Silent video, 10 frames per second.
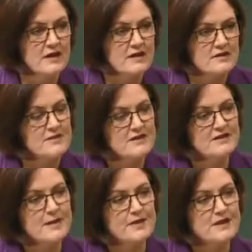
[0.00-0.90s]
So, Mr
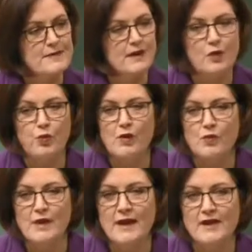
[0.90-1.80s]
Deputy Speaker, what
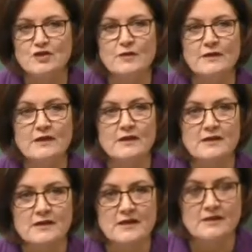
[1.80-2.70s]
we are
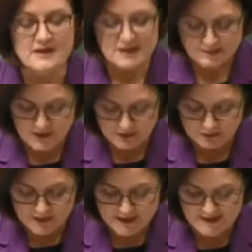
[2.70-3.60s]
doing in this
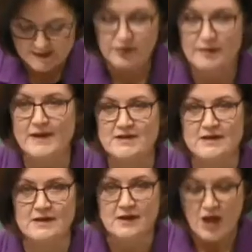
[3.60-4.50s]
bill is
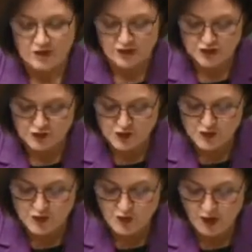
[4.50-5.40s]
implementing the
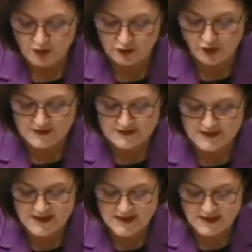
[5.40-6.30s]
true
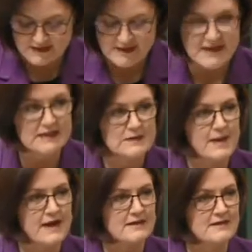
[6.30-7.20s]
Gonski
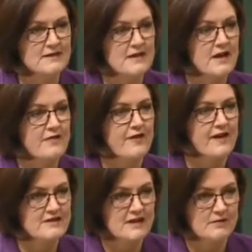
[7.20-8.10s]
needs-based
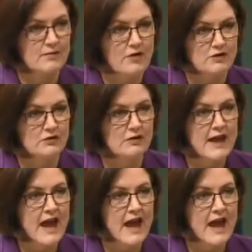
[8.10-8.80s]
funding model.